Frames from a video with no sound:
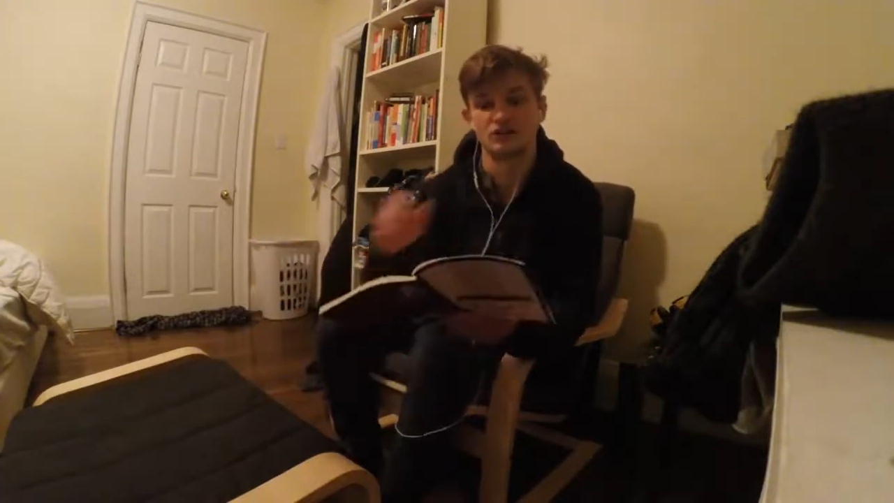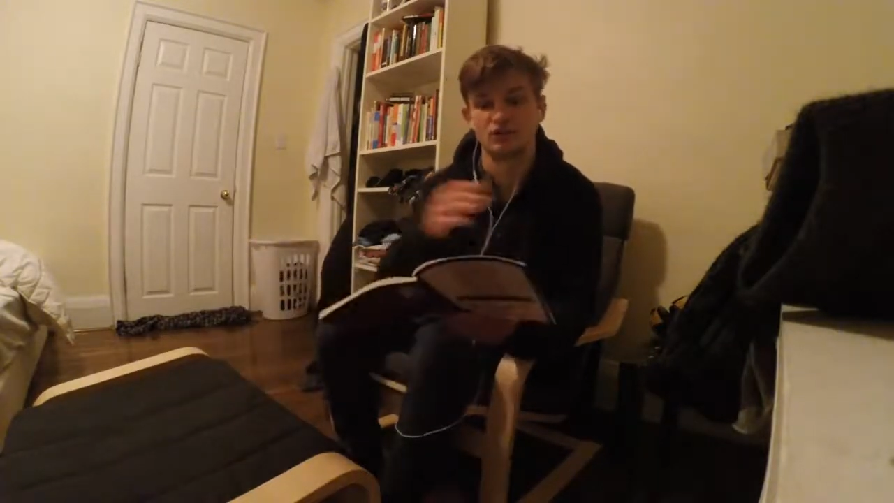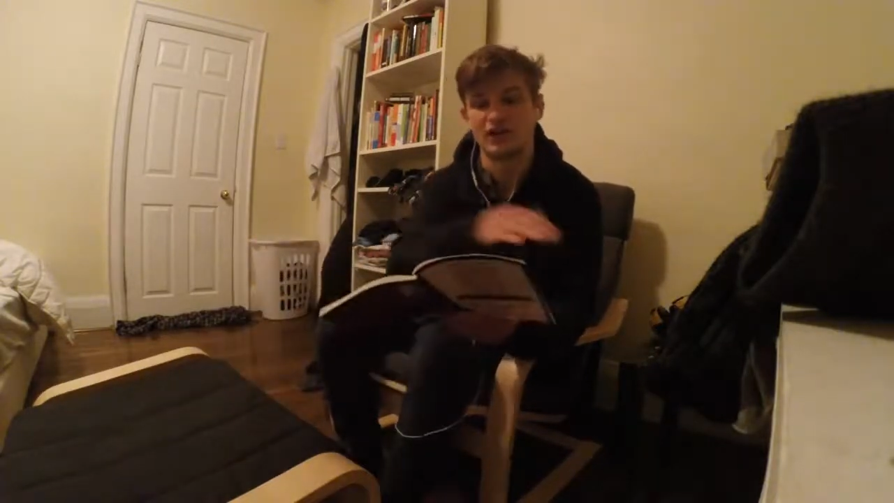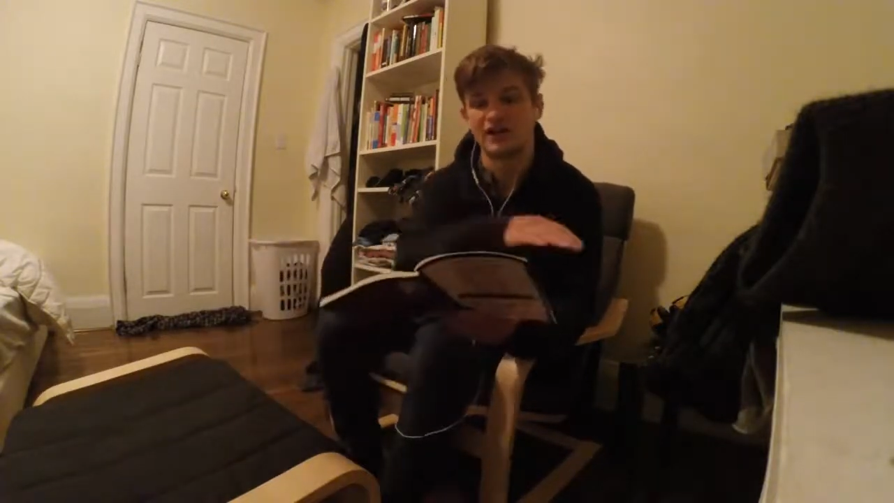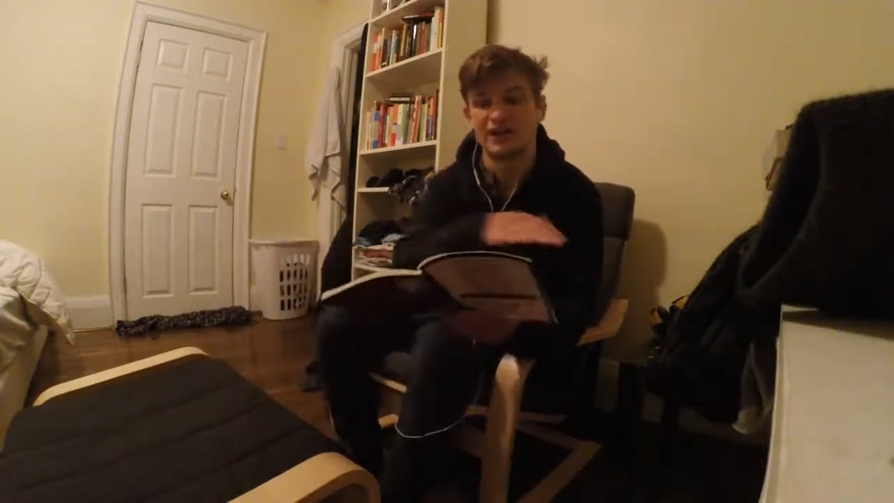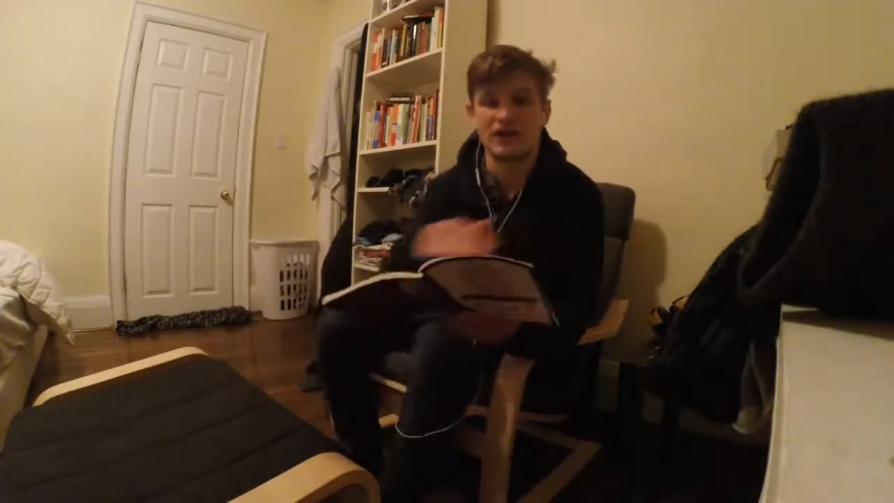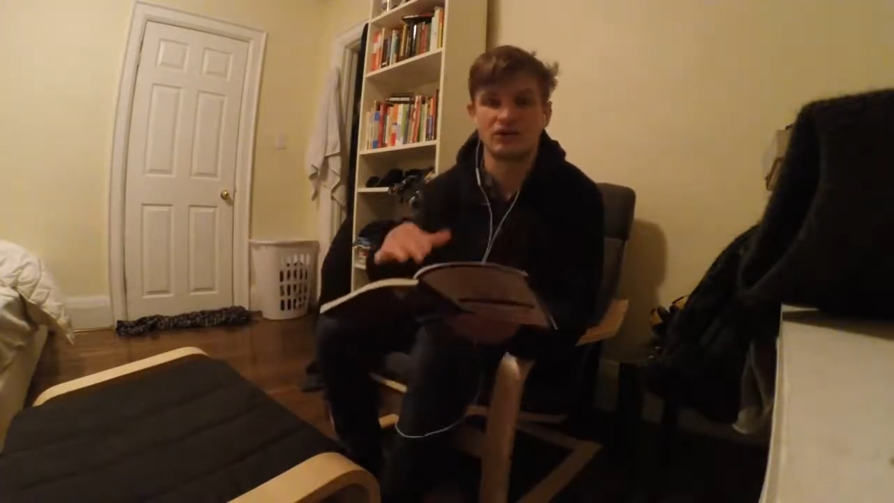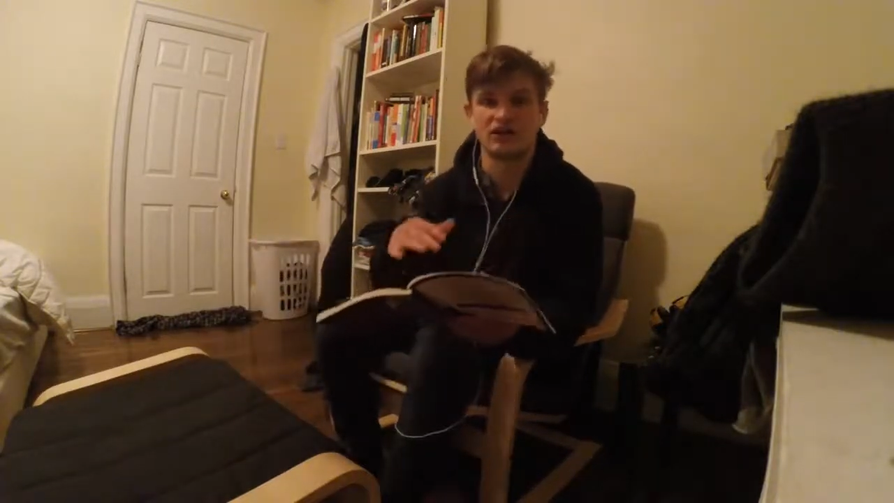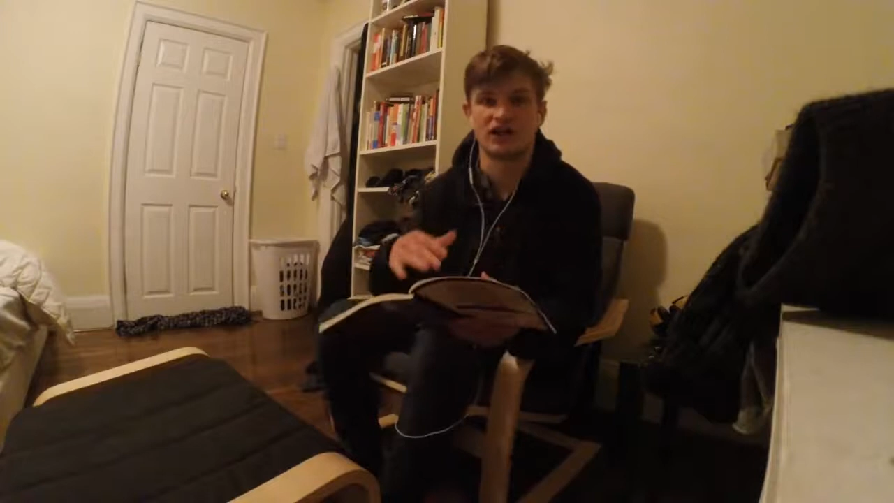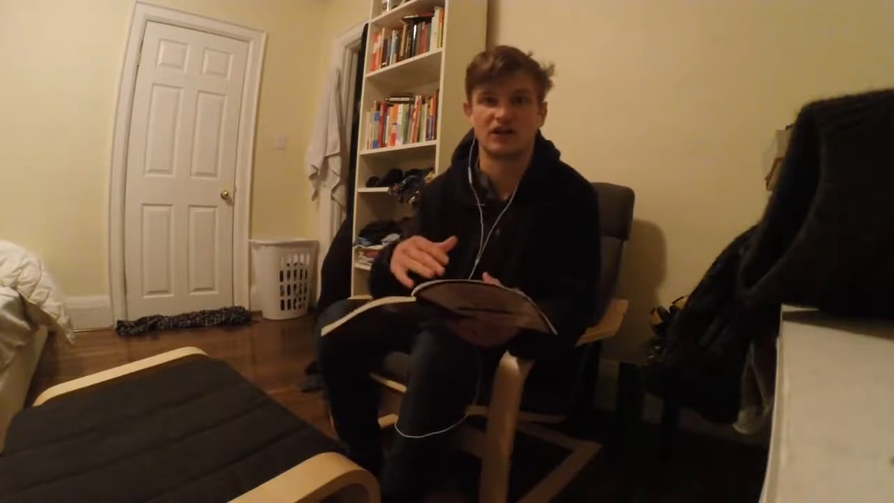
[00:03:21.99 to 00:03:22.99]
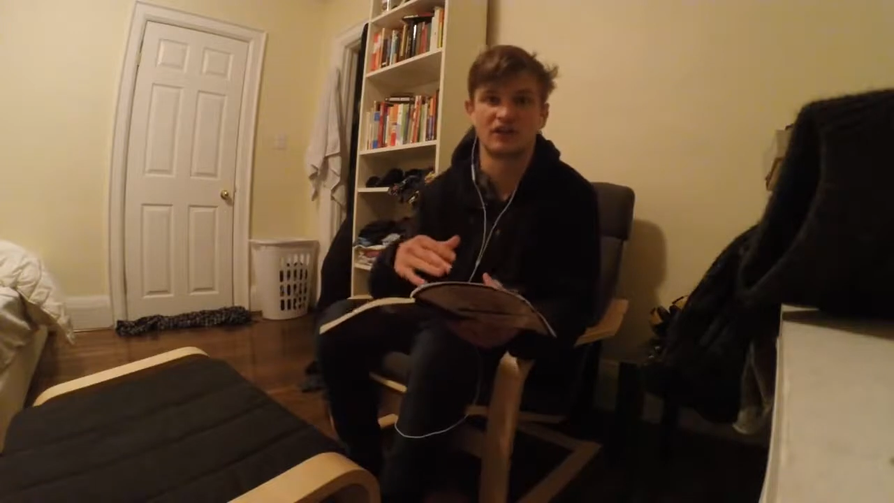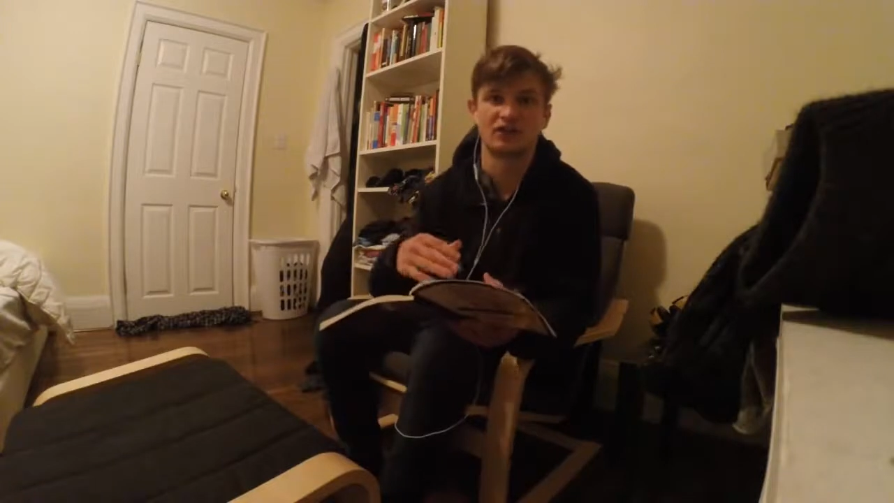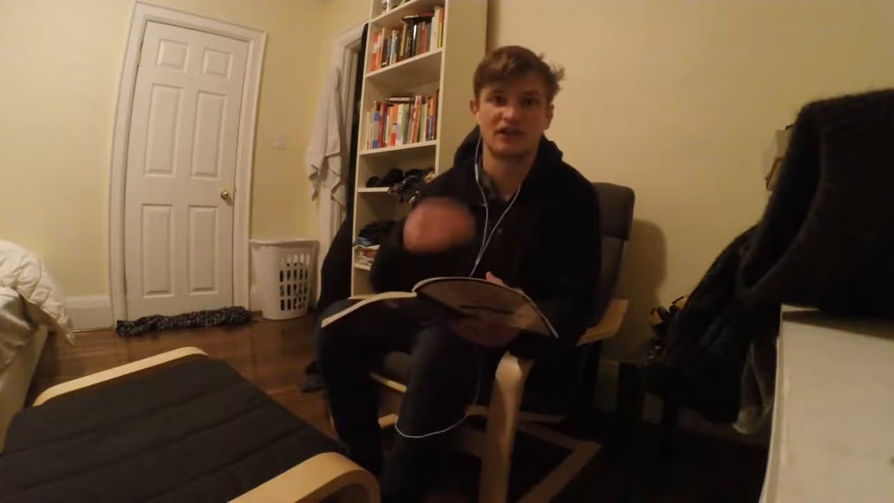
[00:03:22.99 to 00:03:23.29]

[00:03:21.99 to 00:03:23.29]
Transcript: you read it out loud,